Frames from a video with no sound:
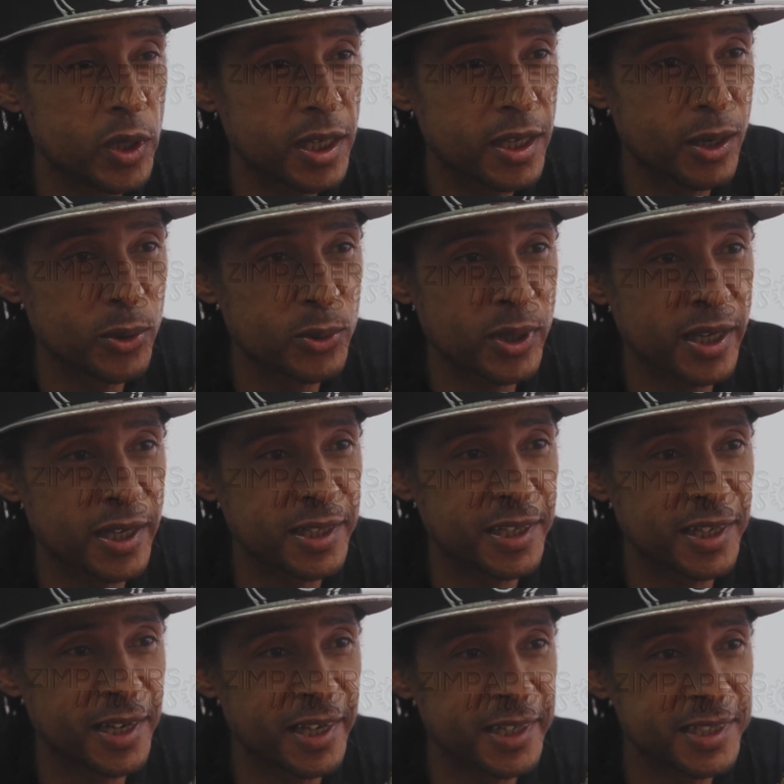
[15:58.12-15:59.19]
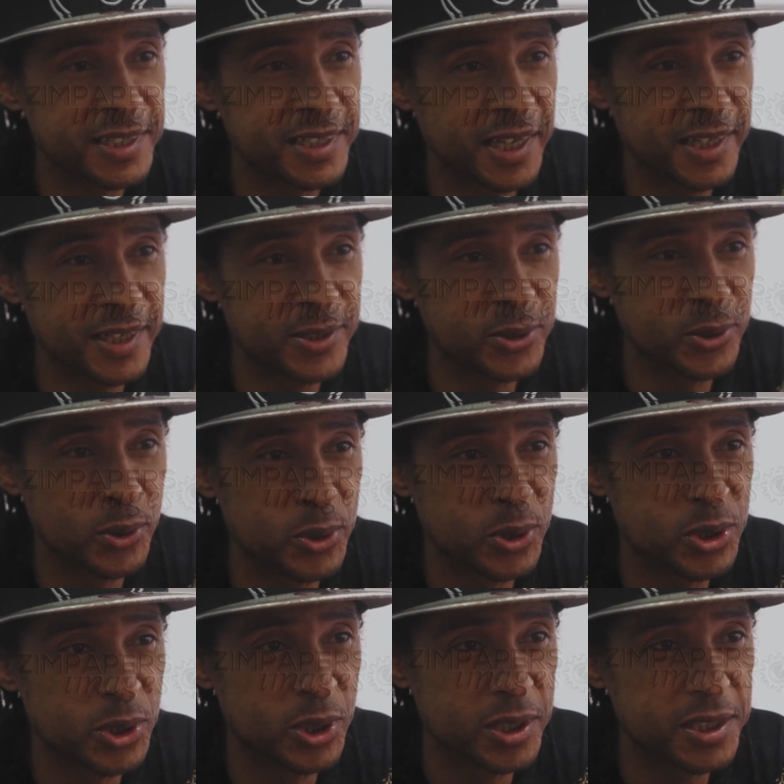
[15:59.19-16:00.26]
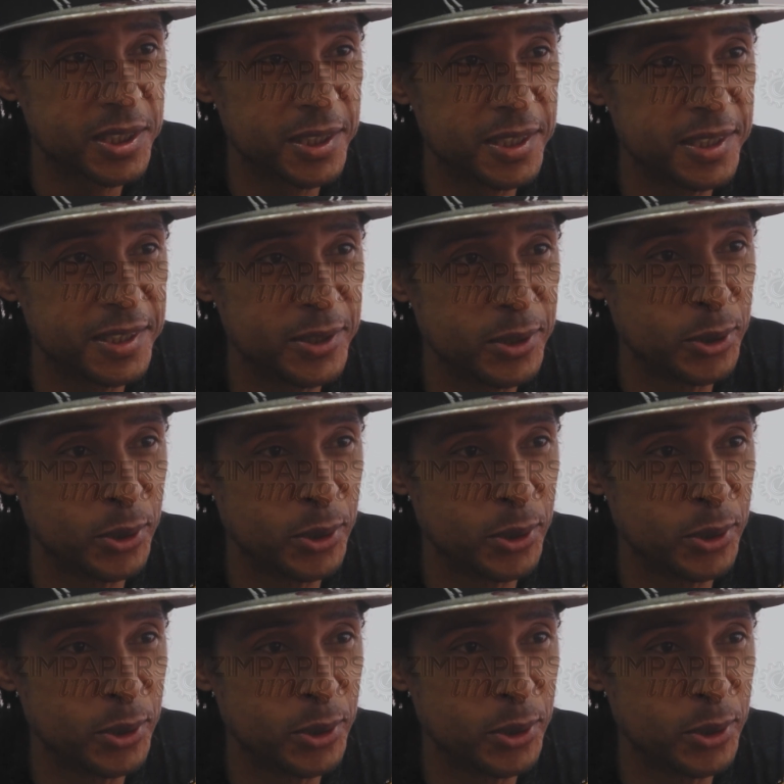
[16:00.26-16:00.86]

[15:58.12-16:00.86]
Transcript: week that I decided to go to church and, you